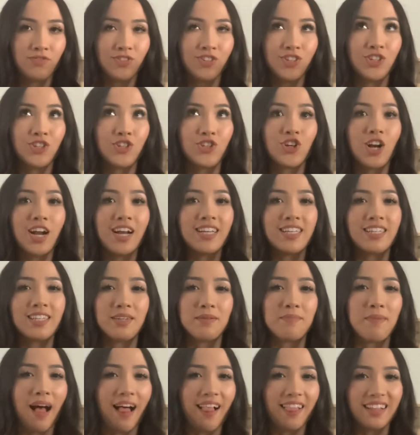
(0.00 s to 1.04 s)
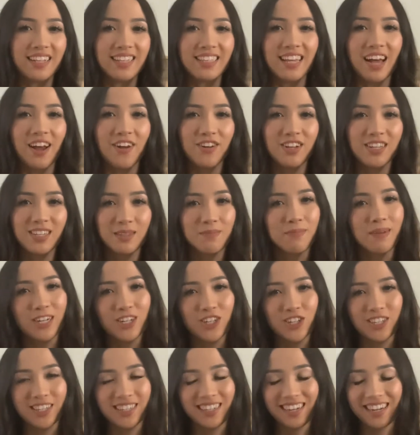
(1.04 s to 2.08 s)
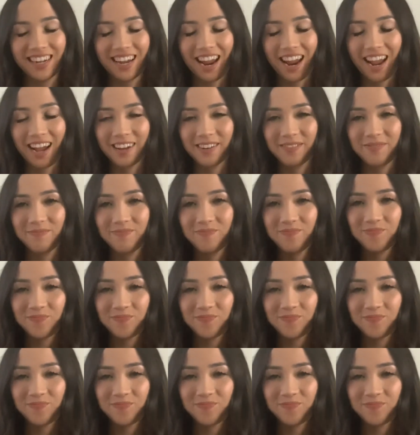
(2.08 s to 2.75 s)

tries to balance out as much as it can.